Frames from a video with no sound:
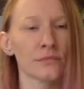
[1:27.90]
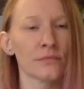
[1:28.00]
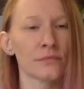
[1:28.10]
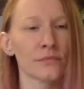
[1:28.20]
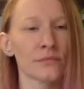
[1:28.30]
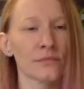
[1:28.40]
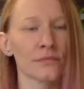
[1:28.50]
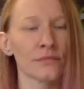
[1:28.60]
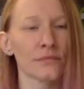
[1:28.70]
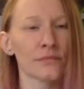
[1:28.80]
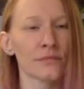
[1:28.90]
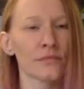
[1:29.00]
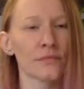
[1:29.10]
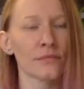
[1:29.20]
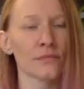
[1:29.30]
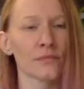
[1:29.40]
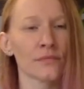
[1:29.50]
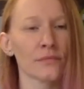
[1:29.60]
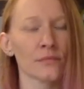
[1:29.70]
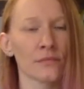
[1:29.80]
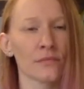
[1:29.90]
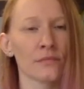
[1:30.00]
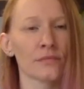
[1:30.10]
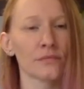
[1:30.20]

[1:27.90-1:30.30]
(silent)